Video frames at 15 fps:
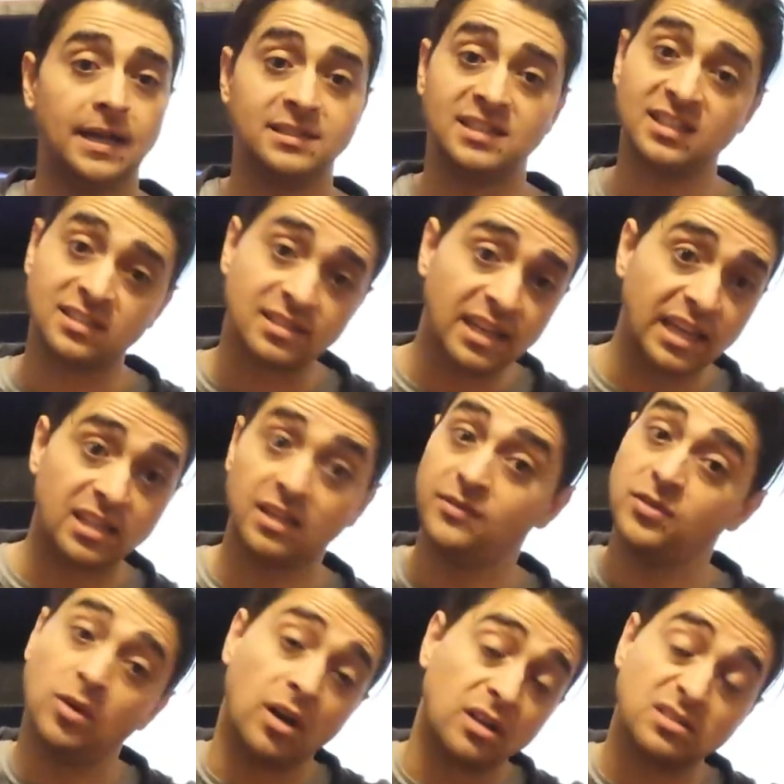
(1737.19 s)
Dislike if
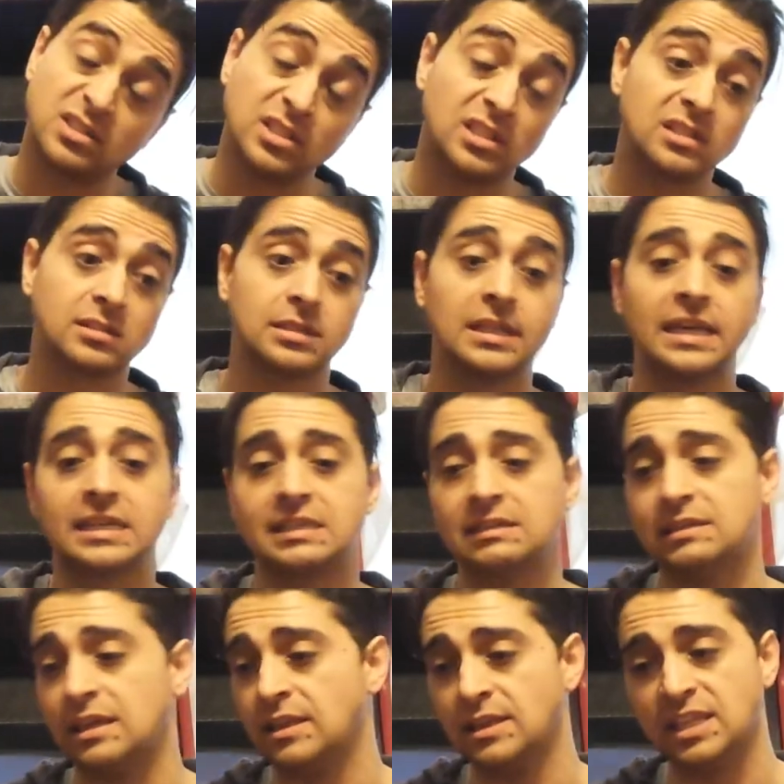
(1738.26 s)
you honestly dislike
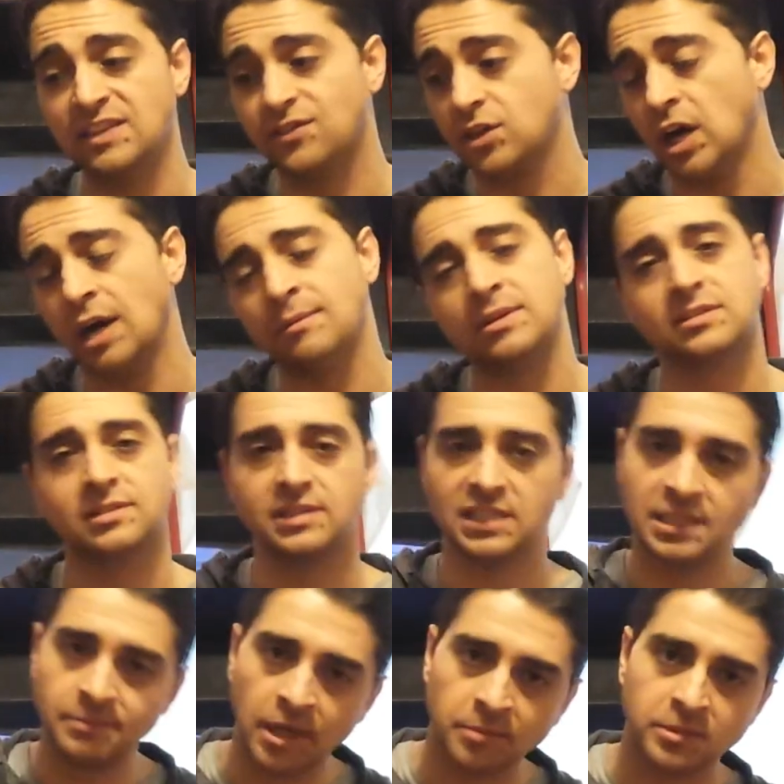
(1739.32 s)
it, and leave comments.
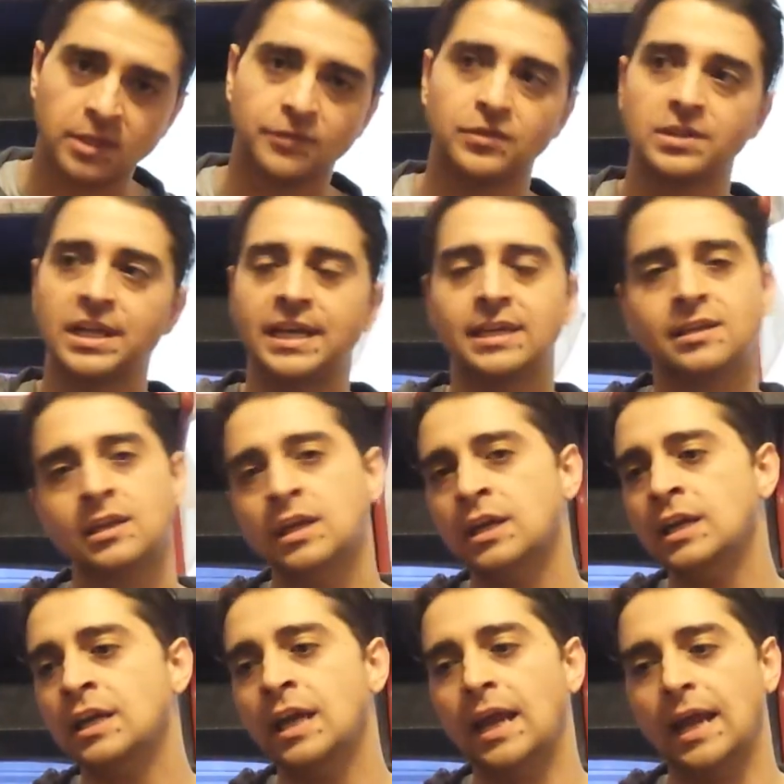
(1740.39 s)
Email me if you like,
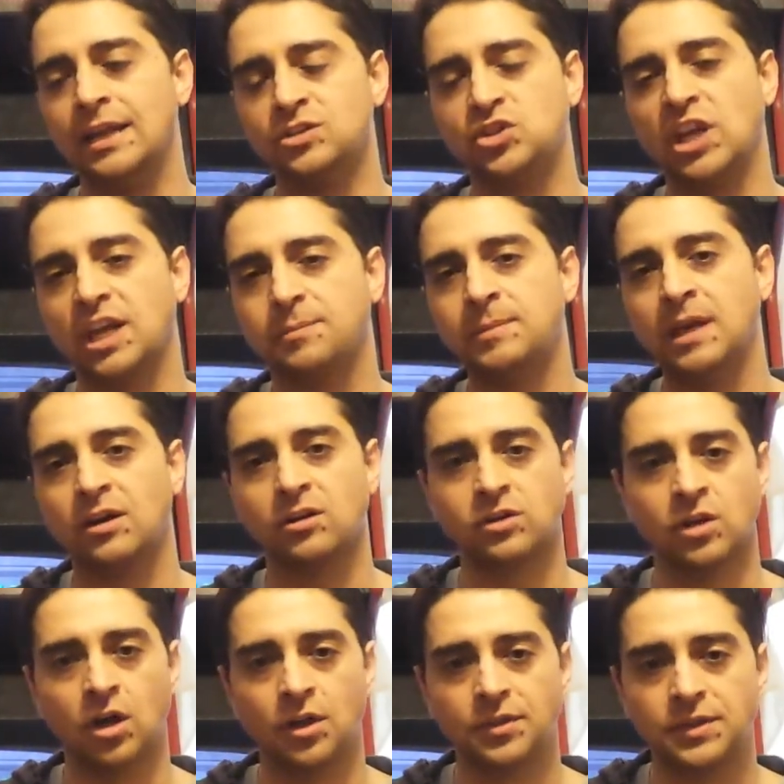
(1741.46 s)
and check me out on
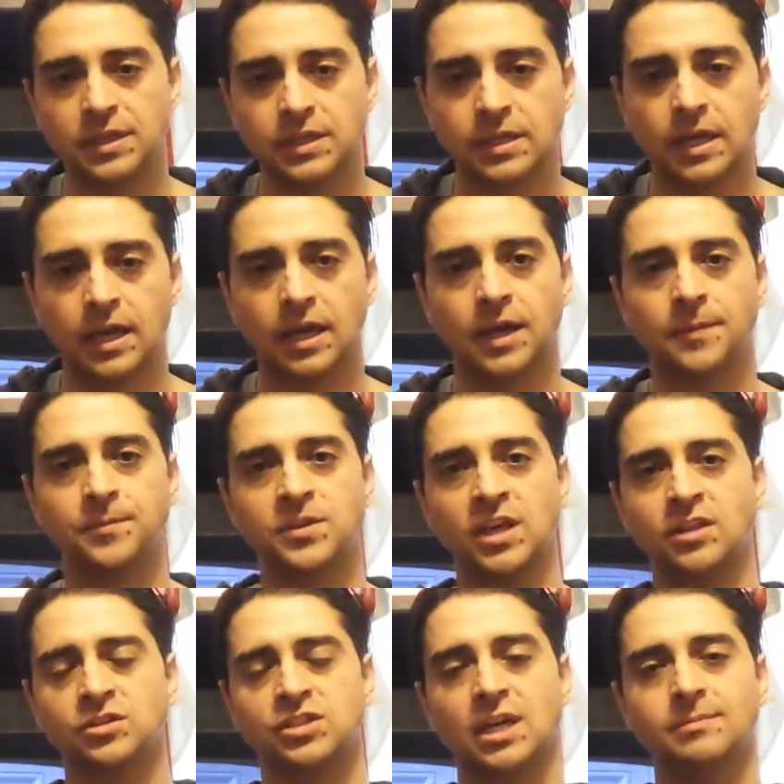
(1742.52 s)
all the
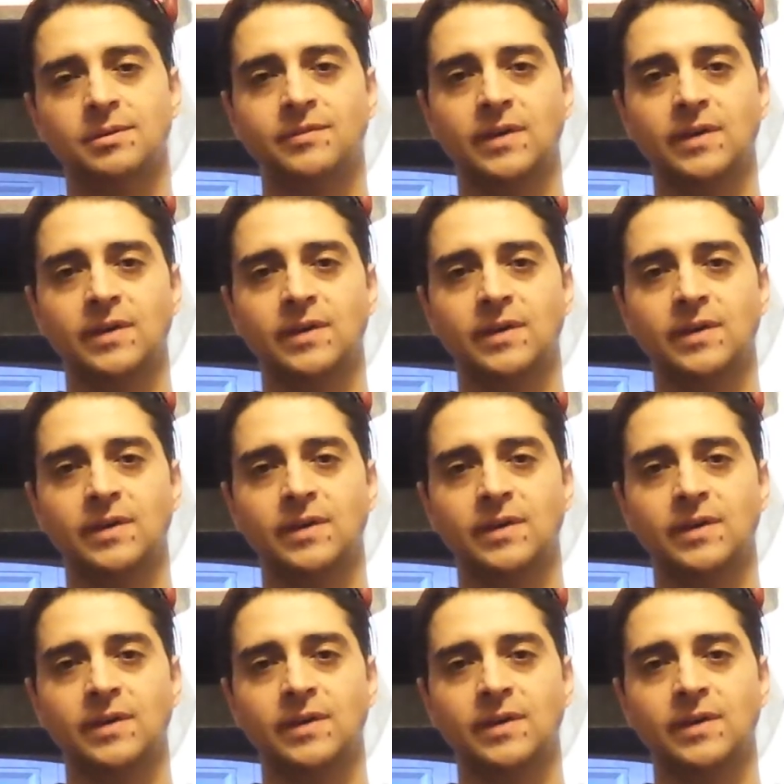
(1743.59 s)
other type of